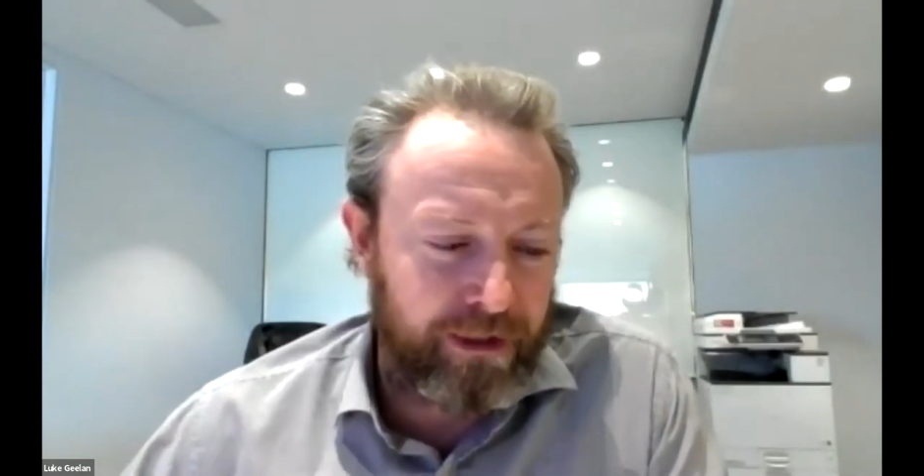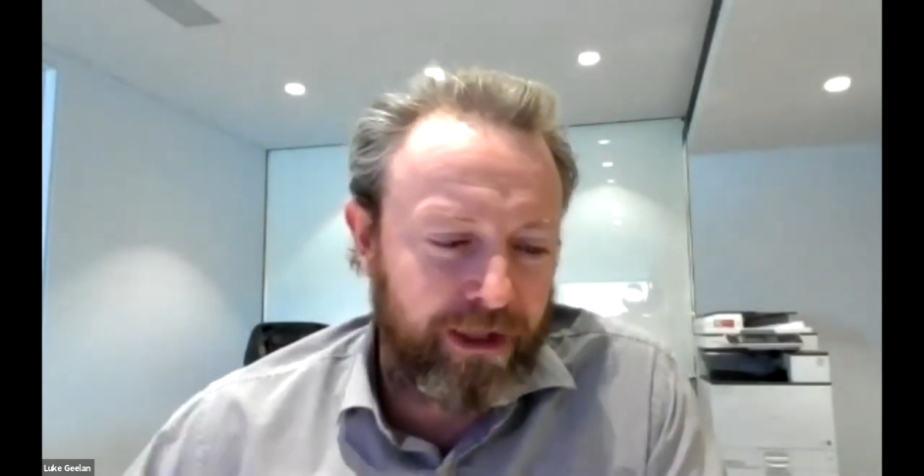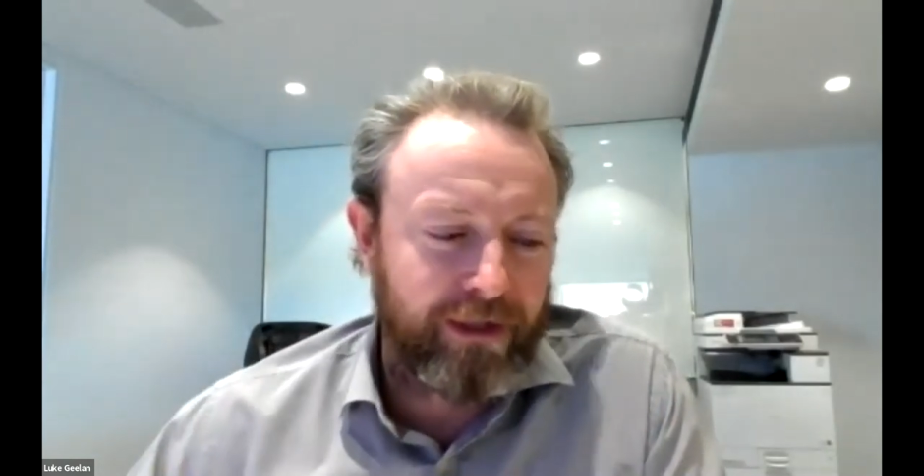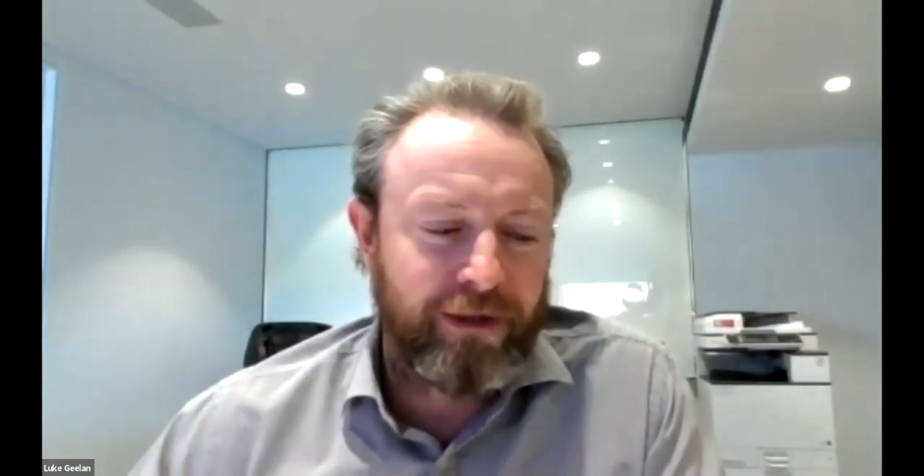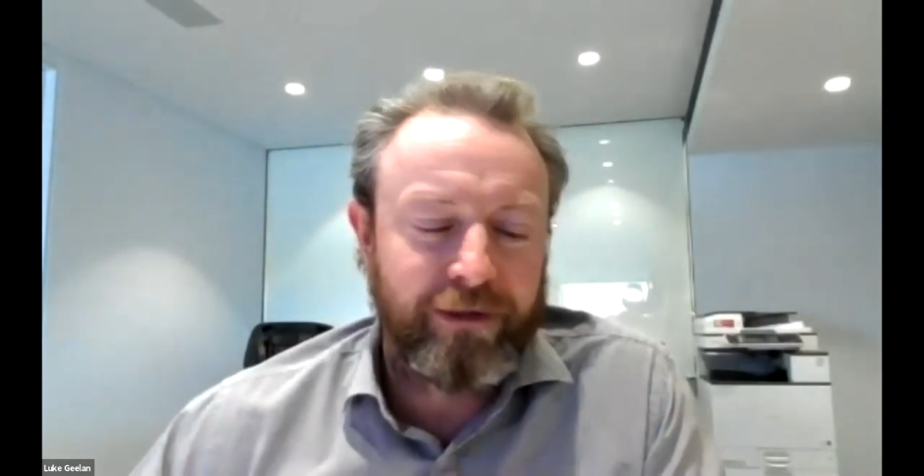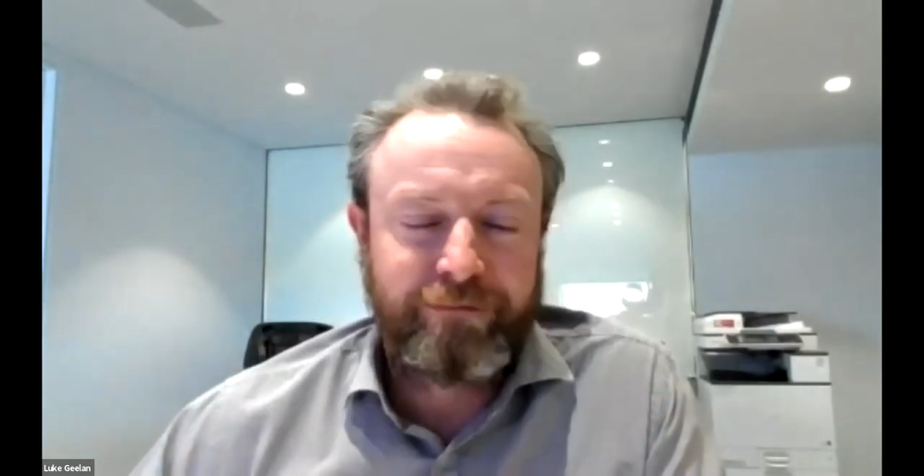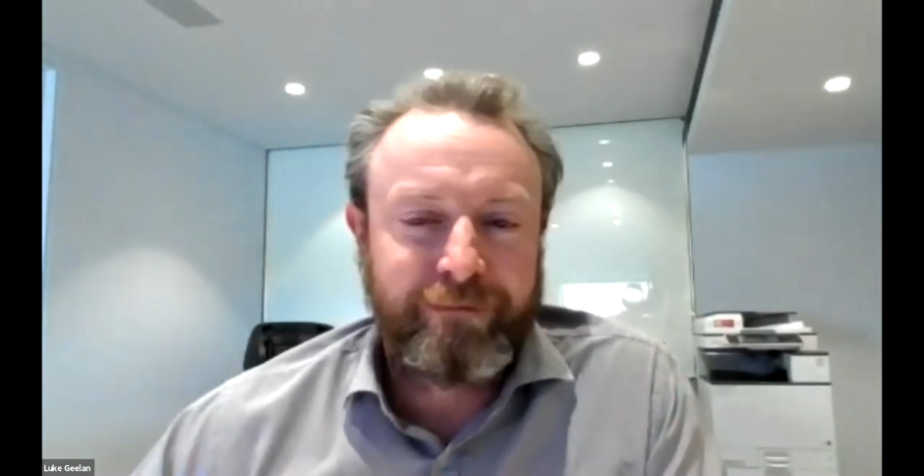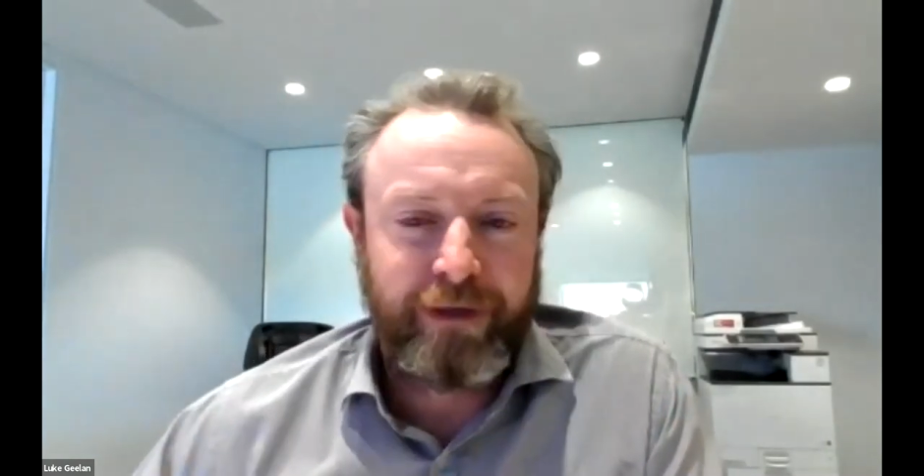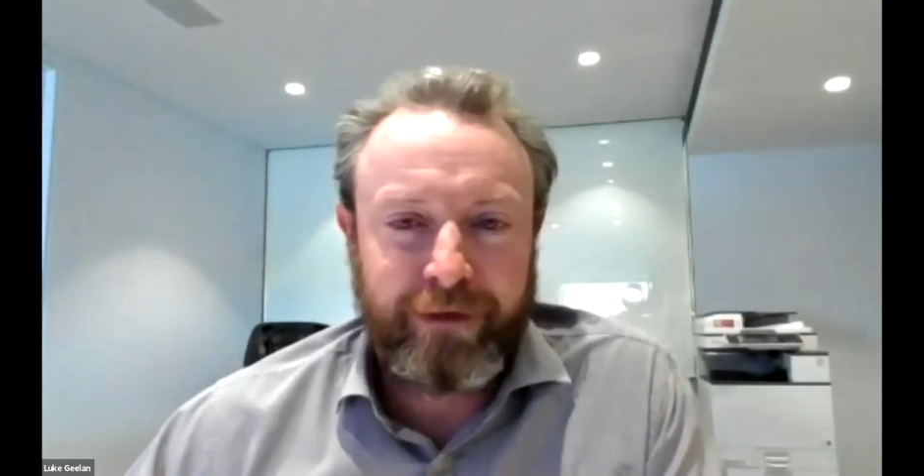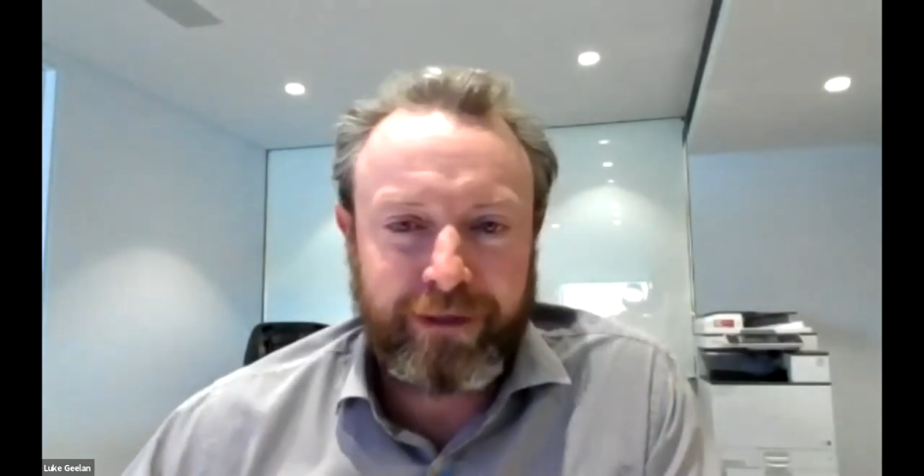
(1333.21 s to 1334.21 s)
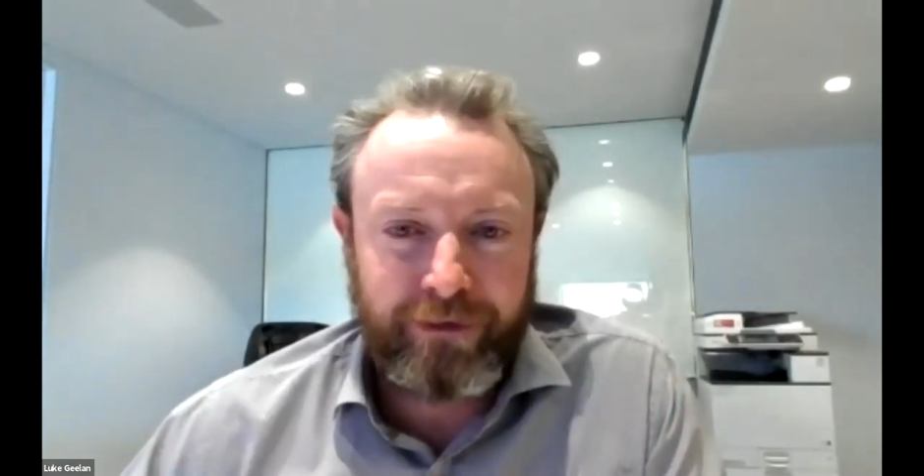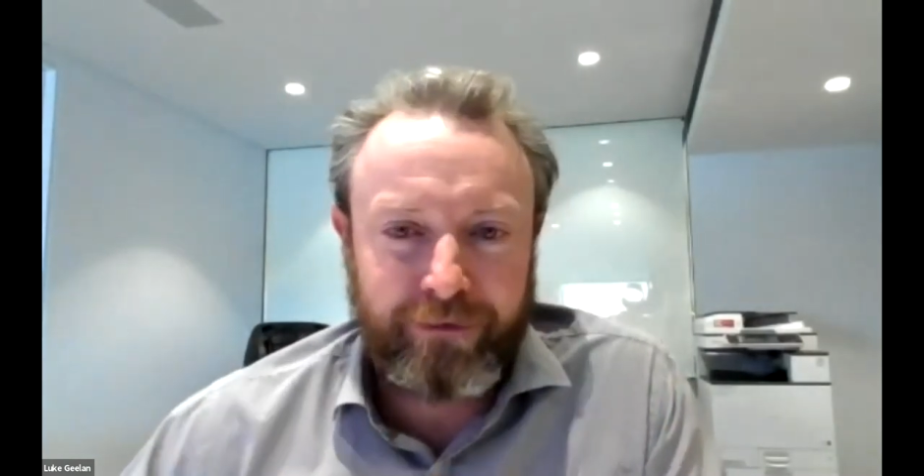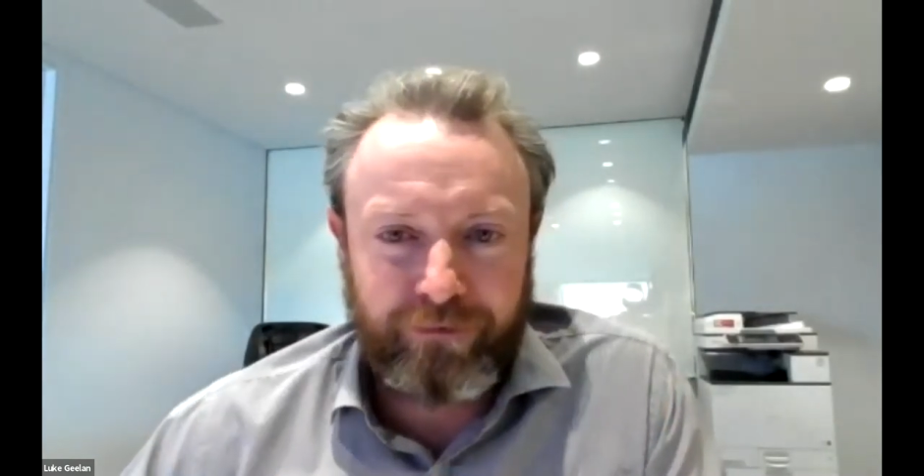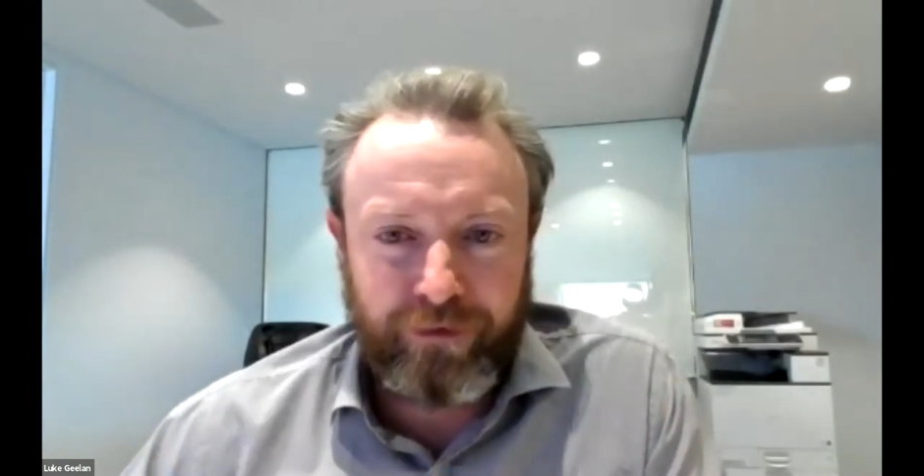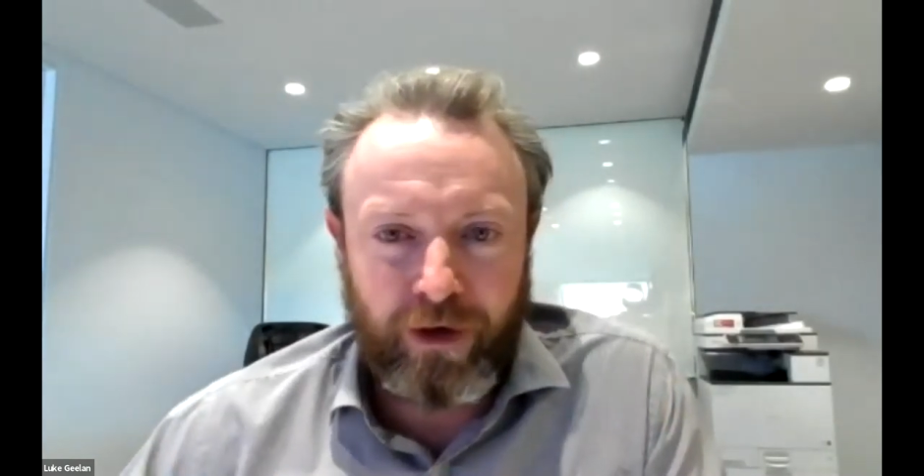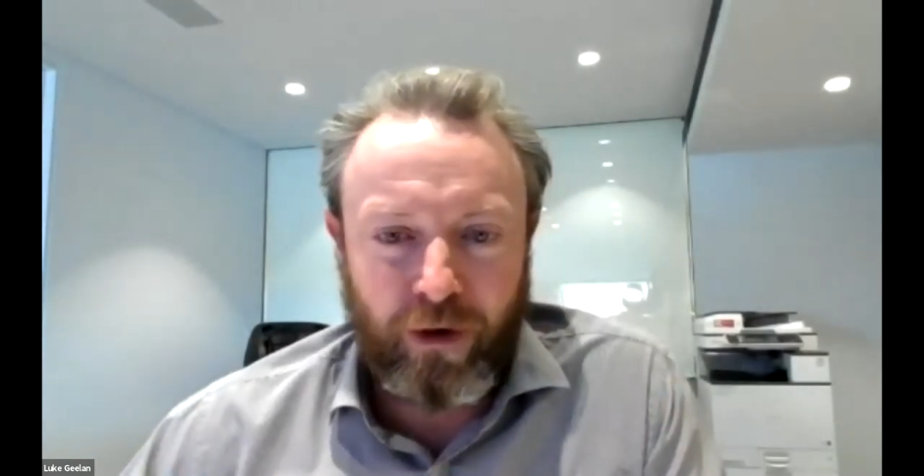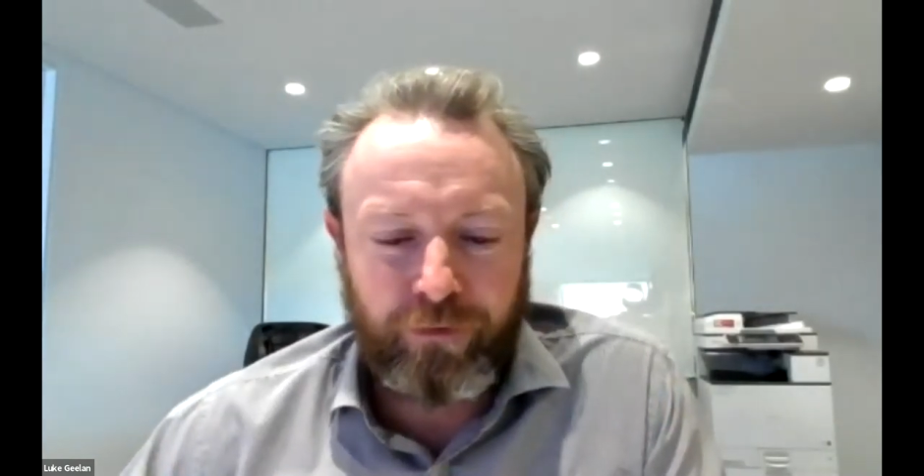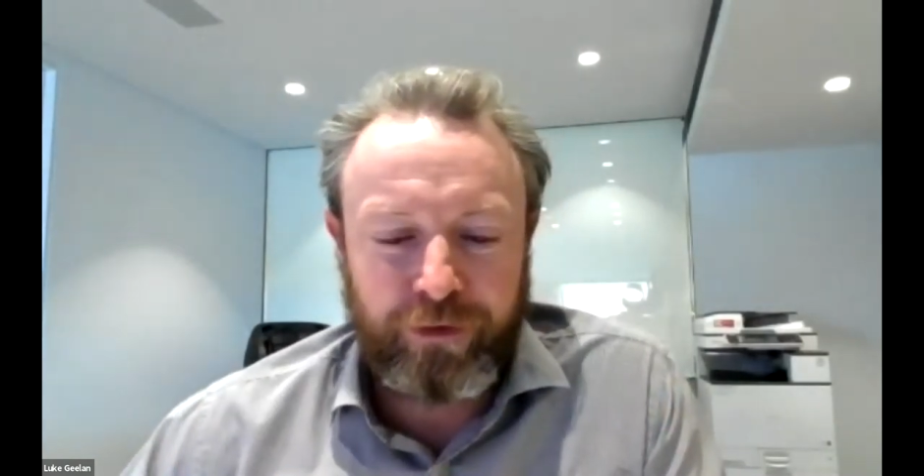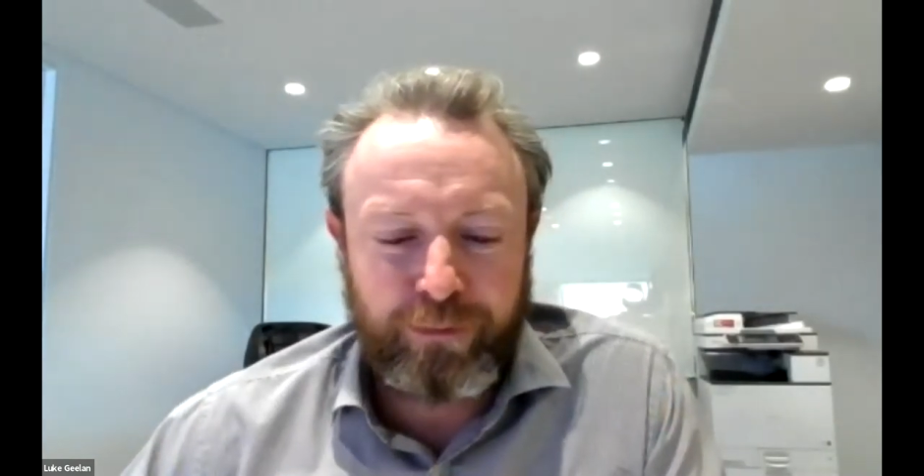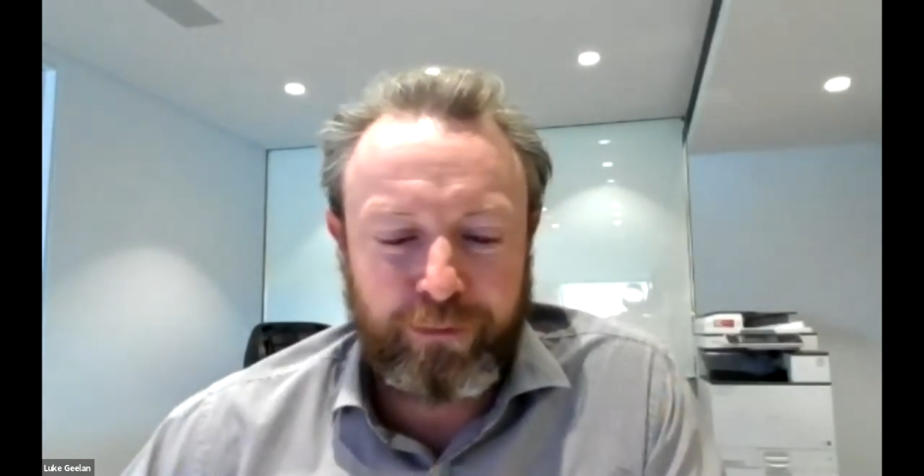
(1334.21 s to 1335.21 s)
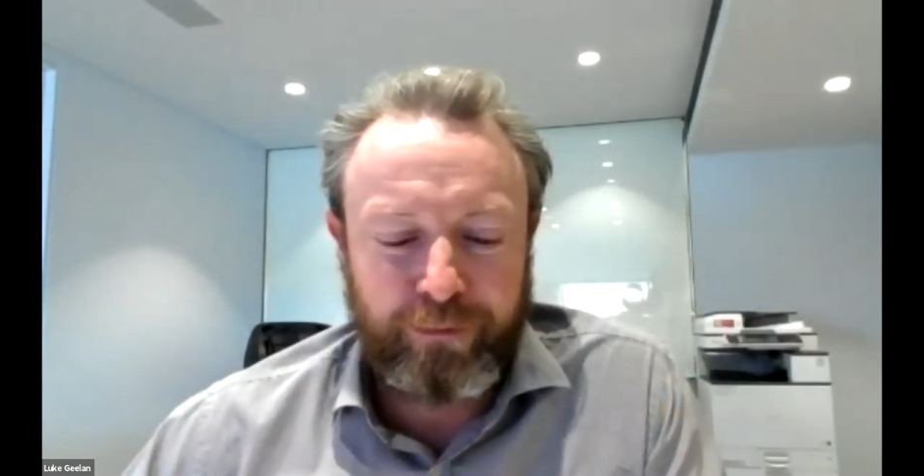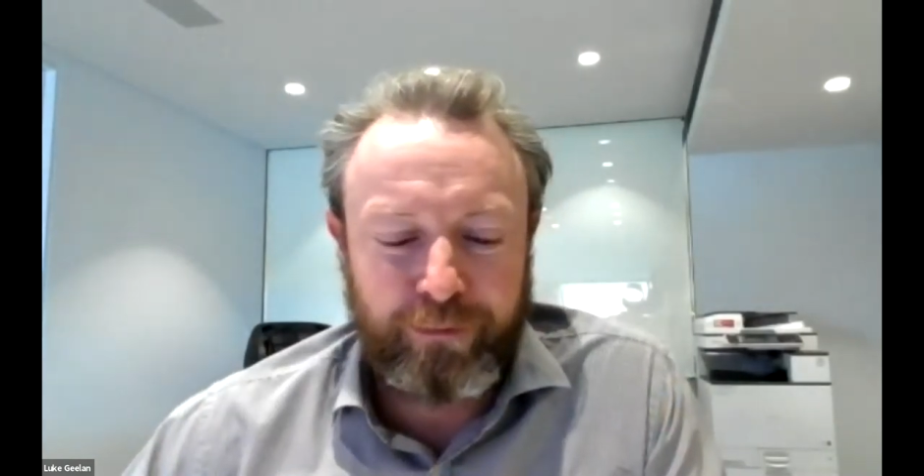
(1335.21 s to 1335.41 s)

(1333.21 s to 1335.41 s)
in your at your front office.